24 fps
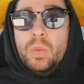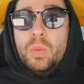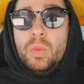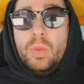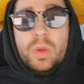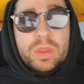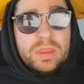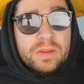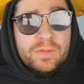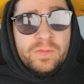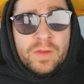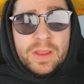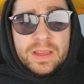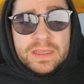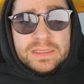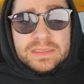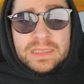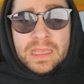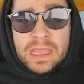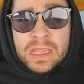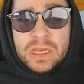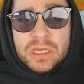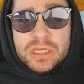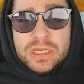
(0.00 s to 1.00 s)
What the fuck is
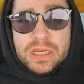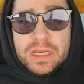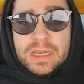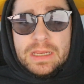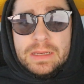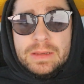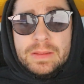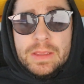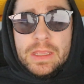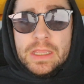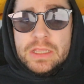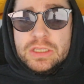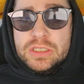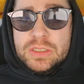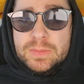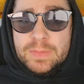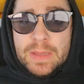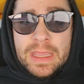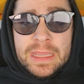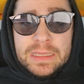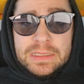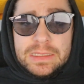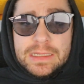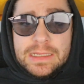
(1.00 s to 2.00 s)
that shit? It's
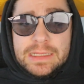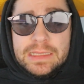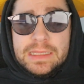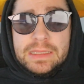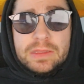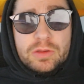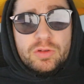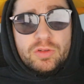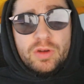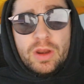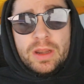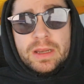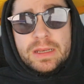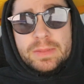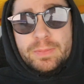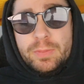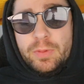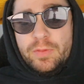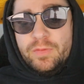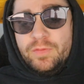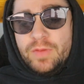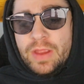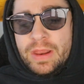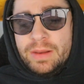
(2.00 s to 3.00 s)
basically they're trying to
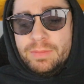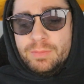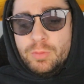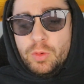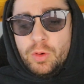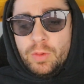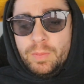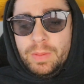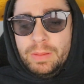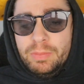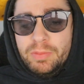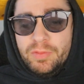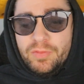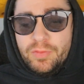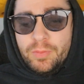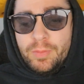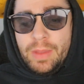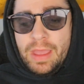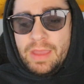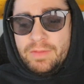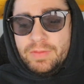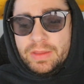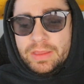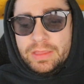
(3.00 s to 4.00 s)
prevent more people from
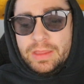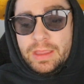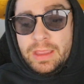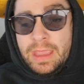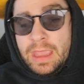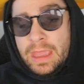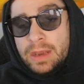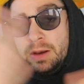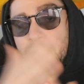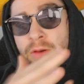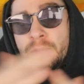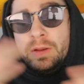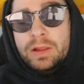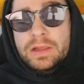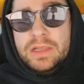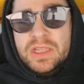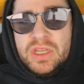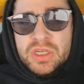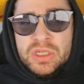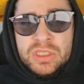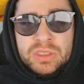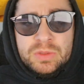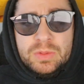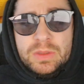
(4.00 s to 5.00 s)
having like head-on
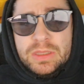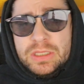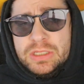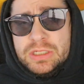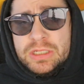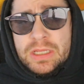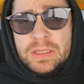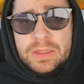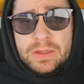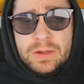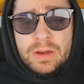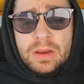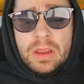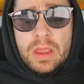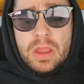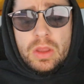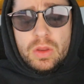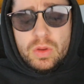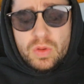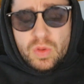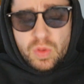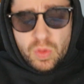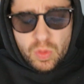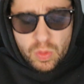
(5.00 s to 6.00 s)
collisions with each other.
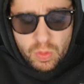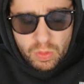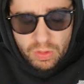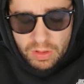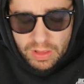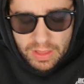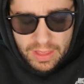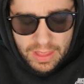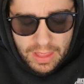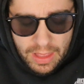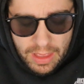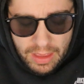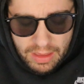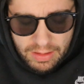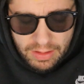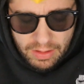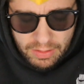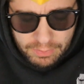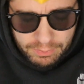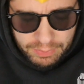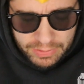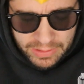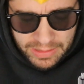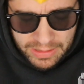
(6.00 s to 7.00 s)
Cool.
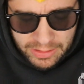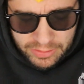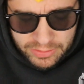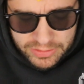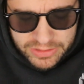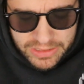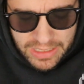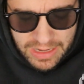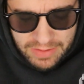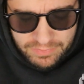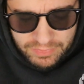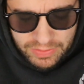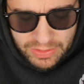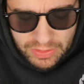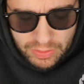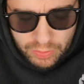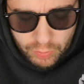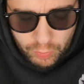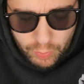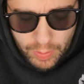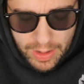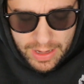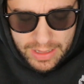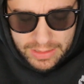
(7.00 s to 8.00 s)
Player safety,
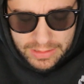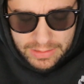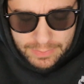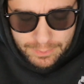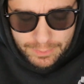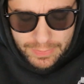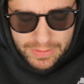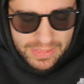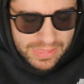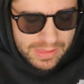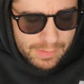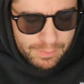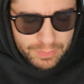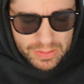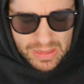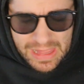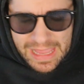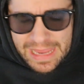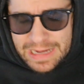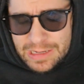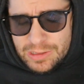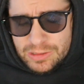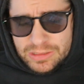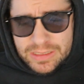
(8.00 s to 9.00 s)
great. But the
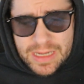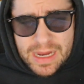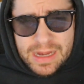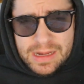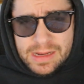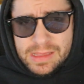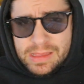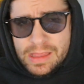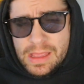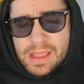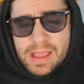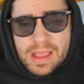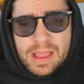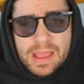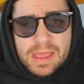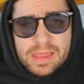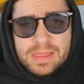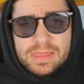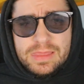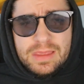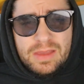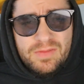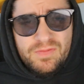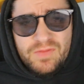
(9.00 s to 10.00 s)
players hate it.
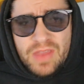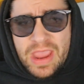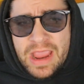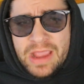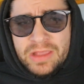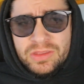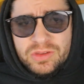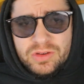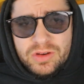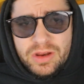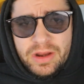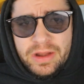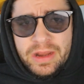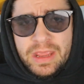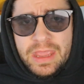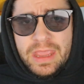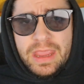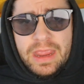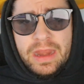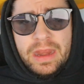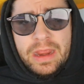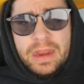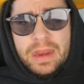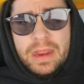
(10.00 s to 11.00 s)
The fans are going to
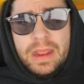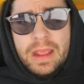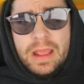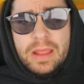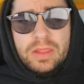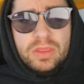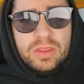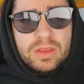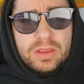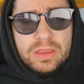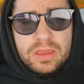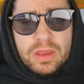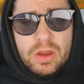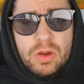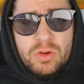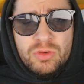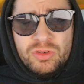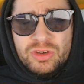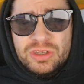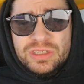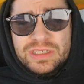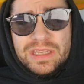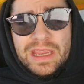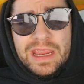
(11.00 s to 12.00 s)
hate it. The
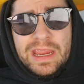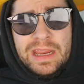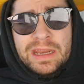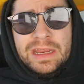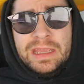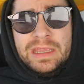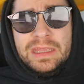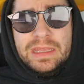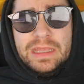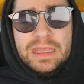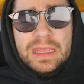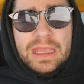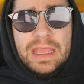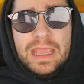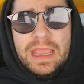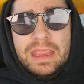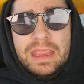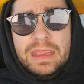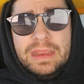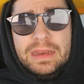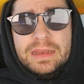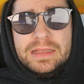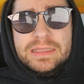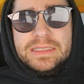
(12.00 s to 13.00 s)
coaches hate it.
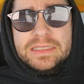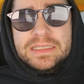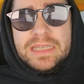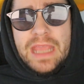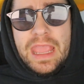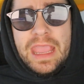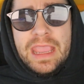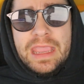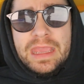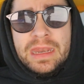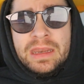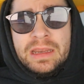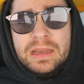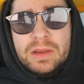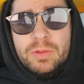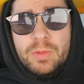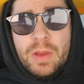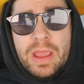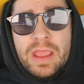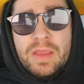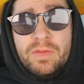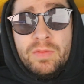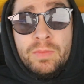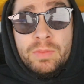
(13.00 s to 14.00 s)
And it's taken it
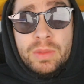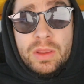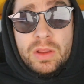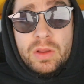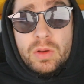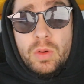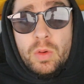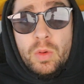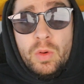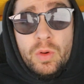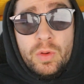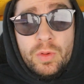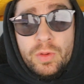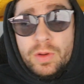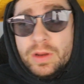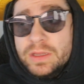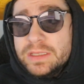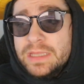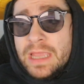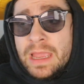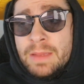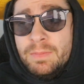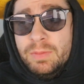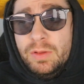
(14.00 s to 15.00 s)
away from the core
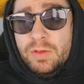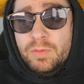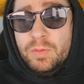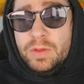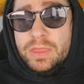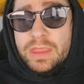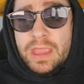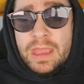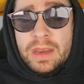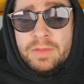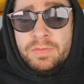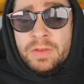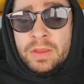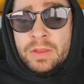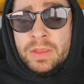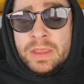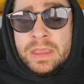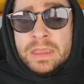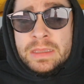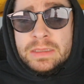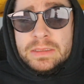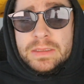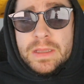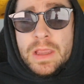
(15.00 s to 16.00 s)
example of what the
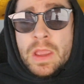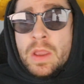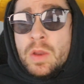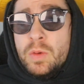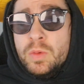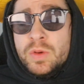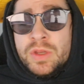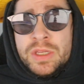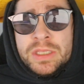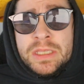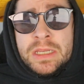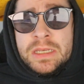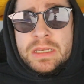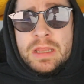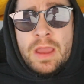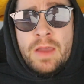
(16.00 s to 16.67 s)
NFL is, which is a